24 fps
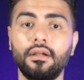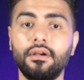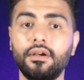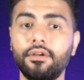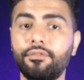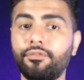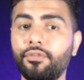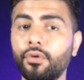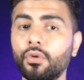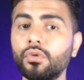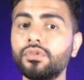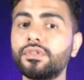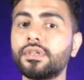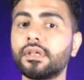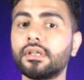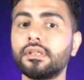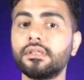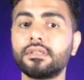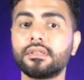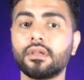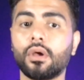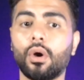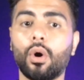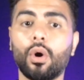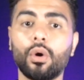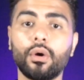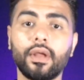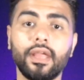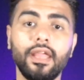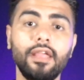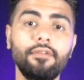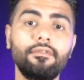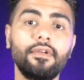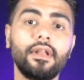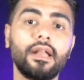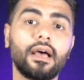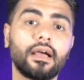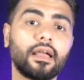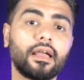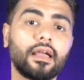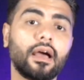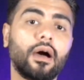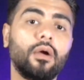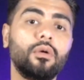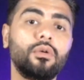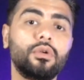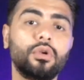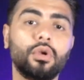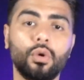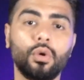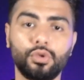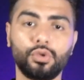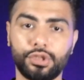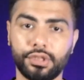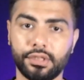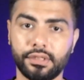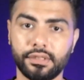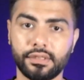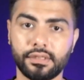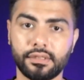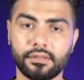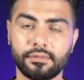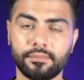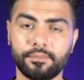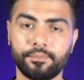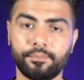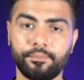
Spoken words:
refusals, or even account closures,